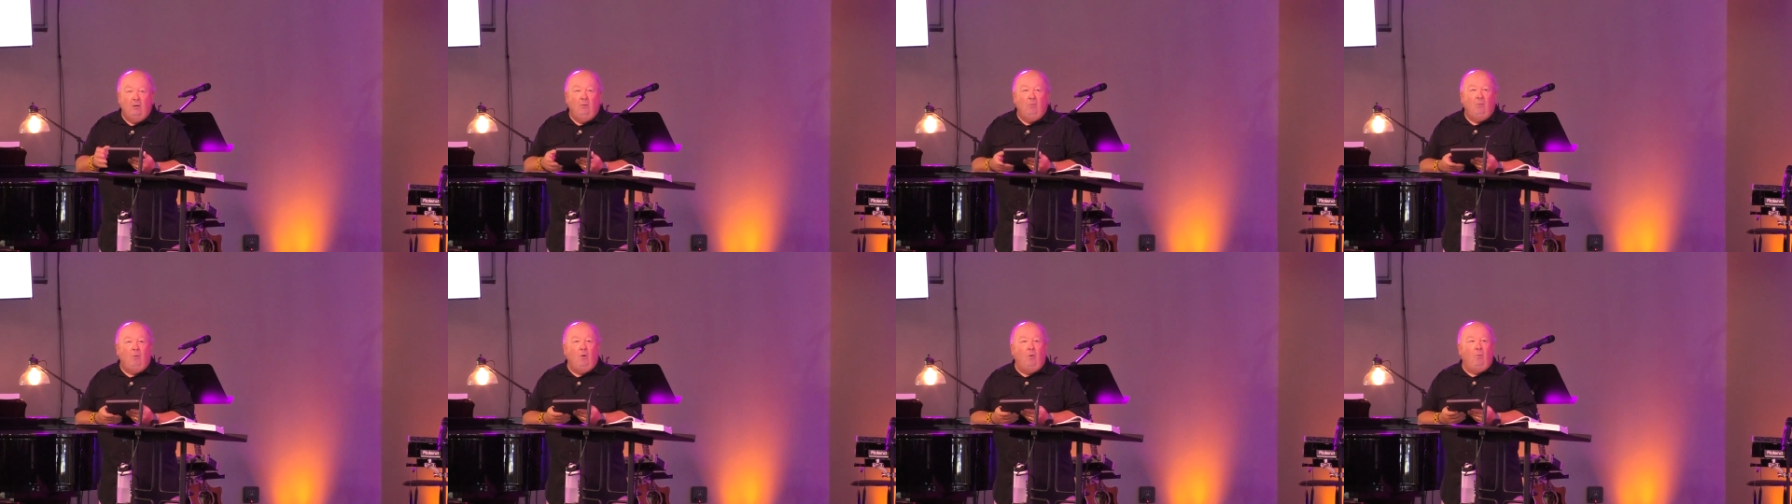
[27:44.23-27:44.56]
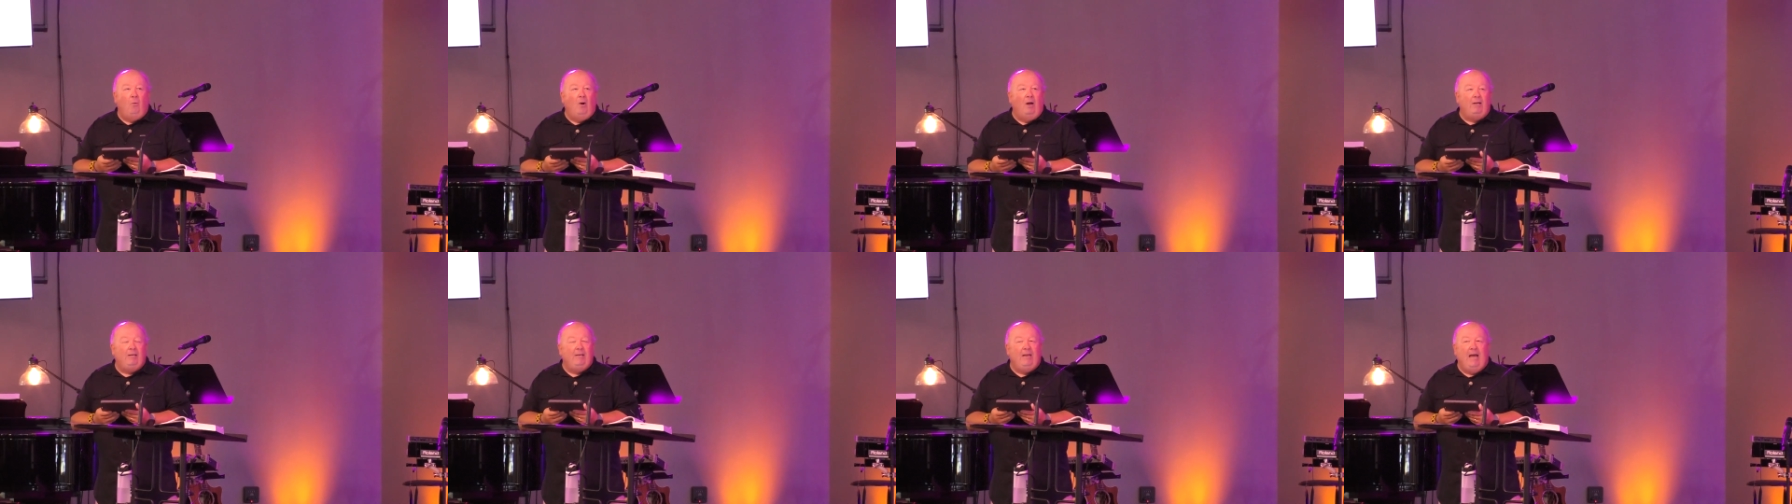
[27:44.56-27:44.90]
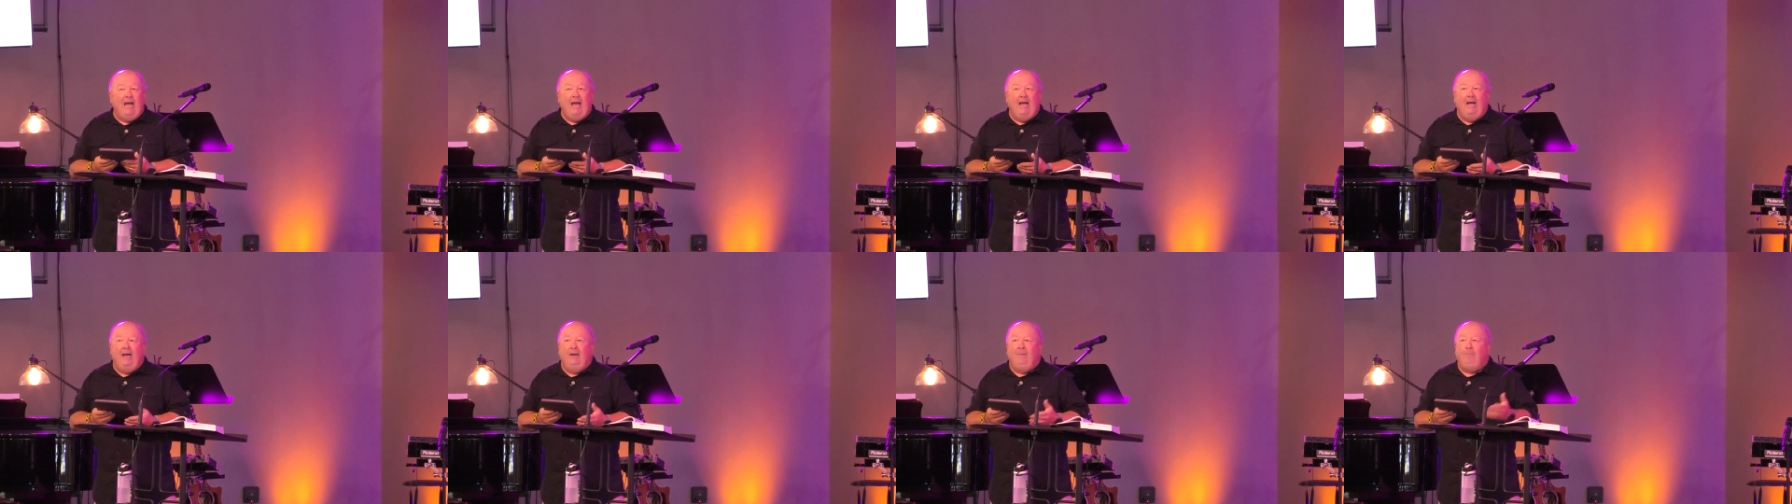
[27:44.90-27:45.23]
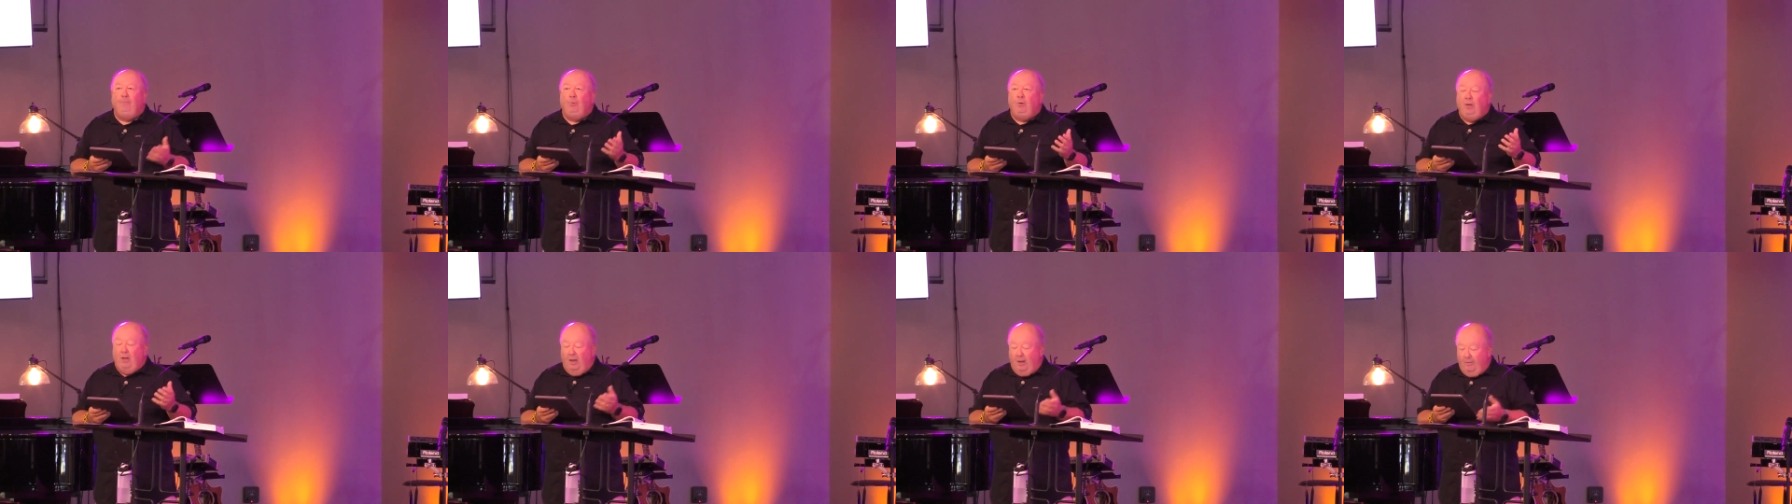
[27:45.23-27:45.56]
Well, one day,
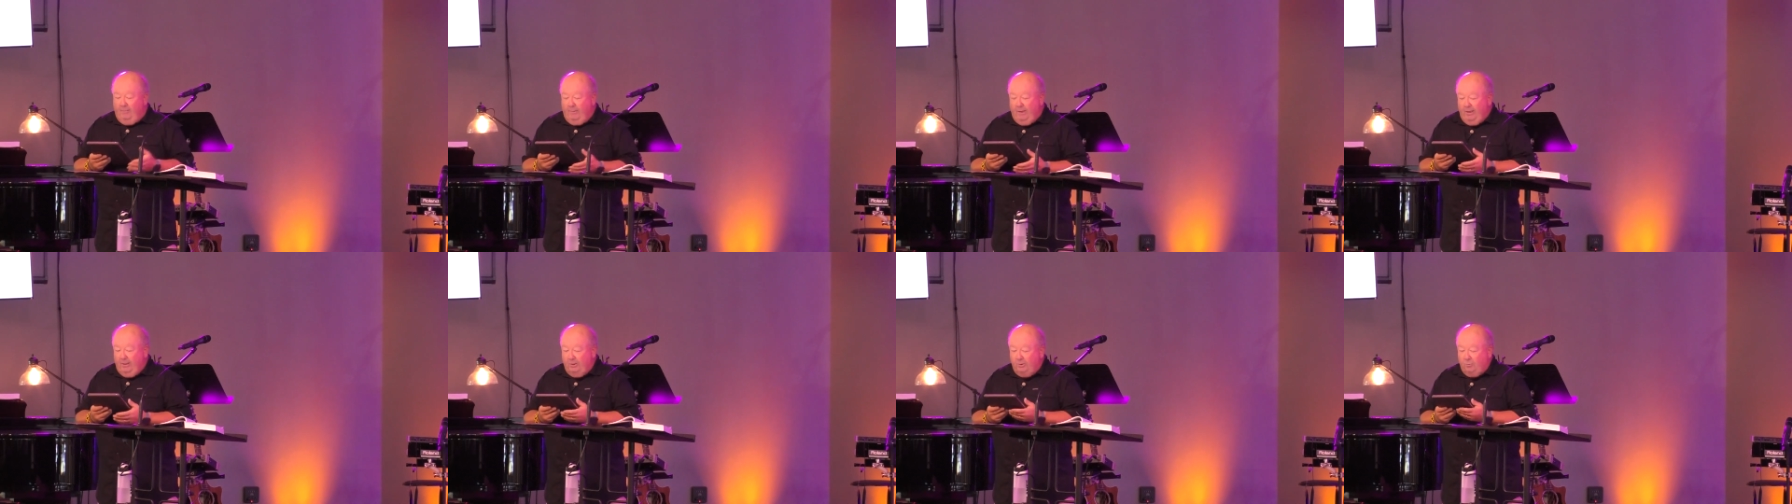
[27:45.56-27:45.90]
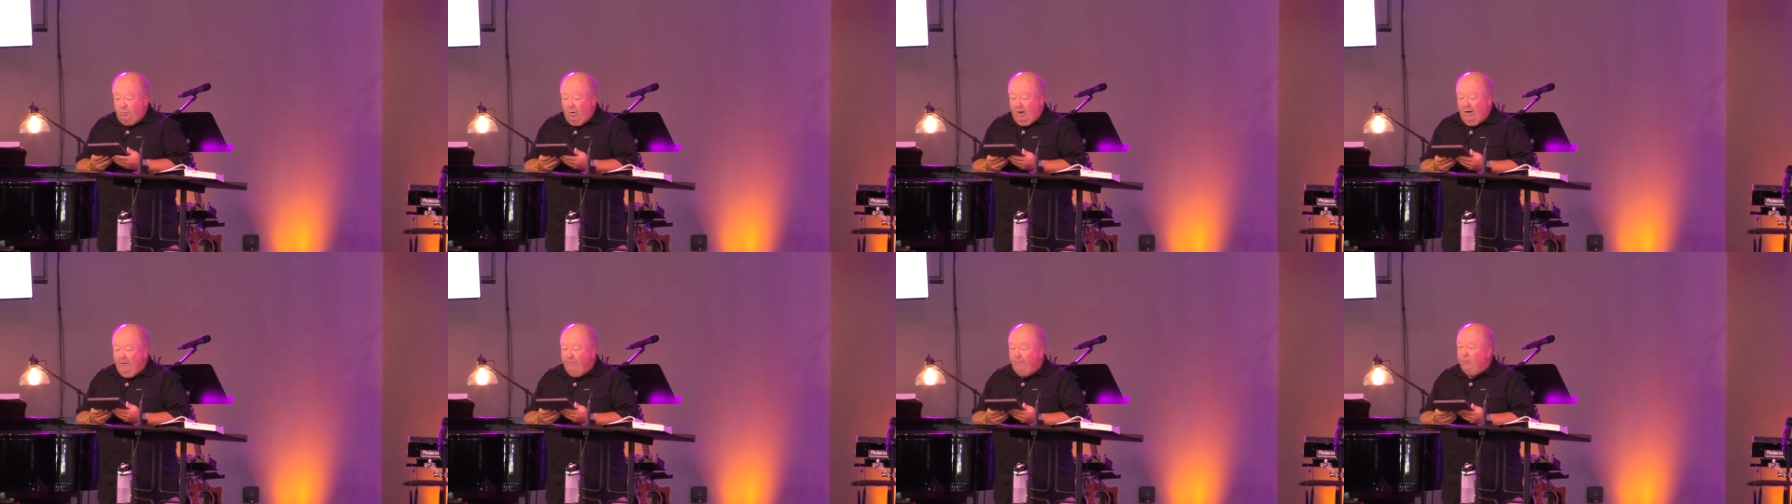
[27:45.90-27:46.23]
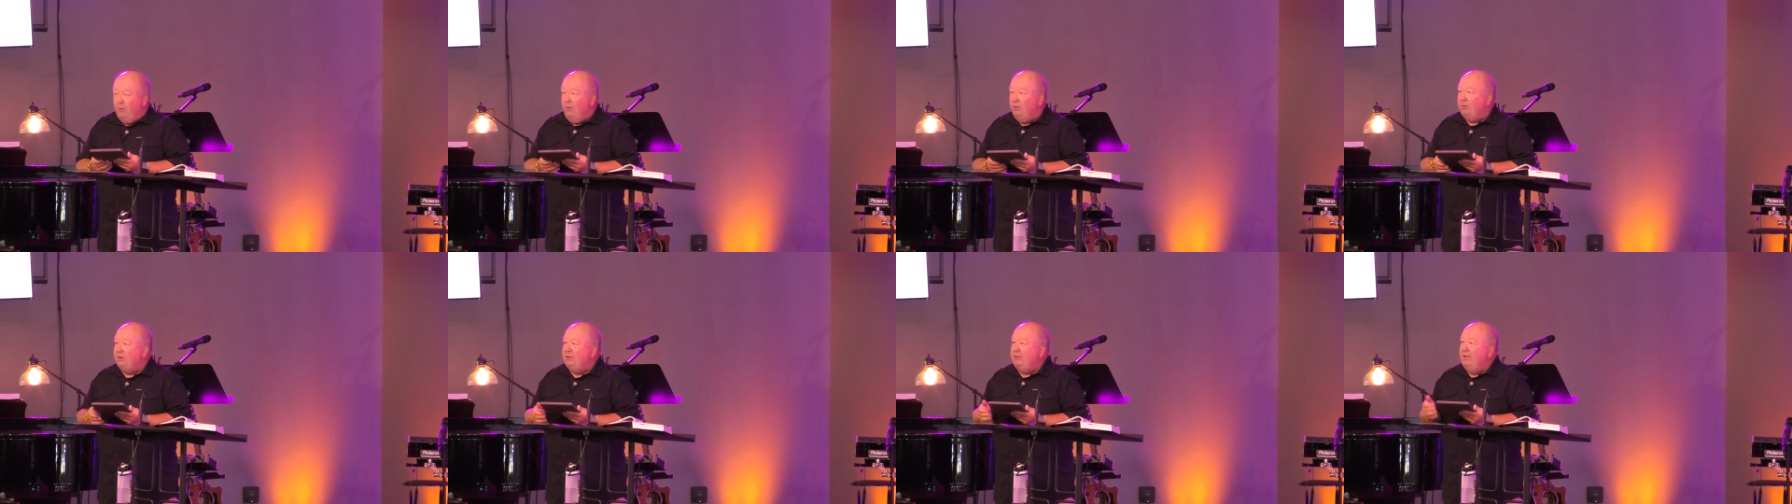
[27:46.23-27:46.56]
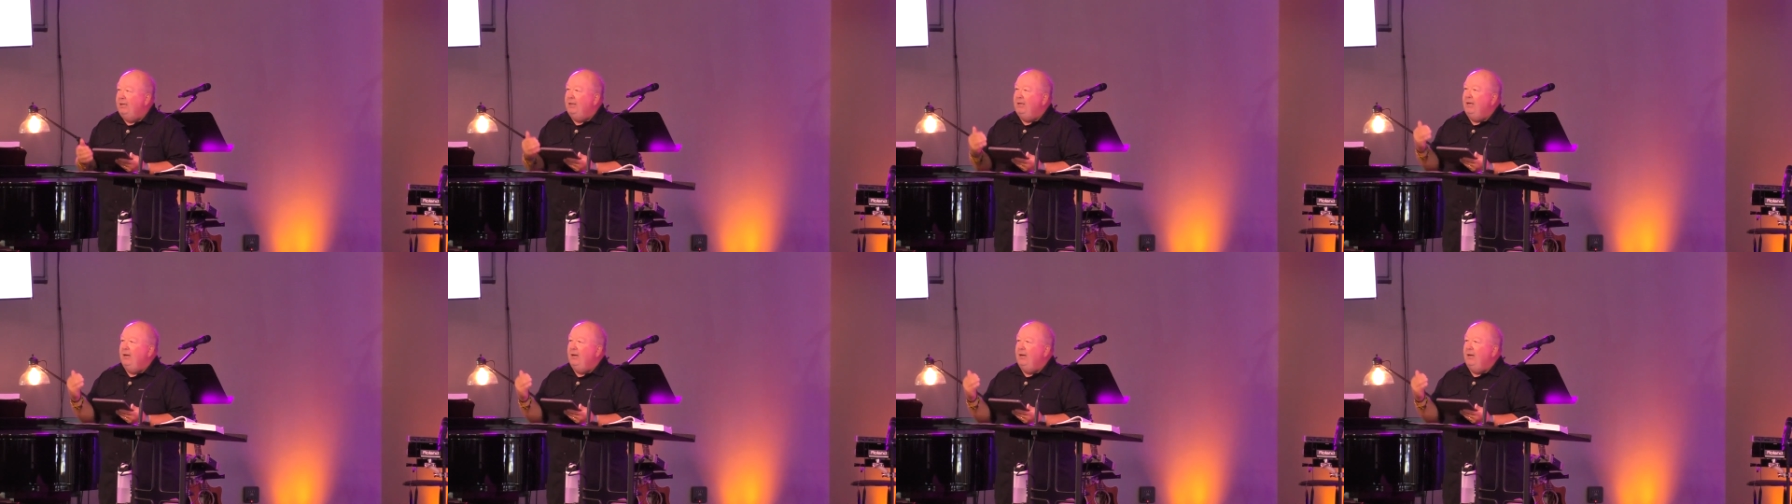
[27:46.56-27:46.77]
Plumb and his wife were sitting